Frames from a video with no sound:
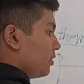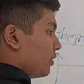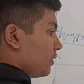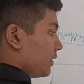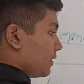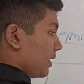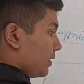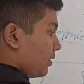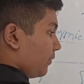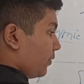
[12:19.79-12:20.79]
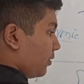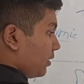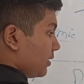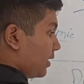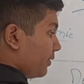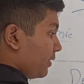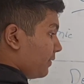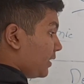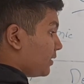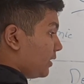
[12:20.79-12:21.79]
So since SO4 is giving the
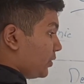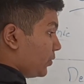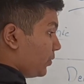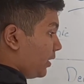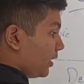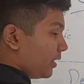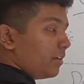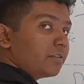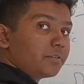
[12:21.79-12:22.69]
valency 2 here,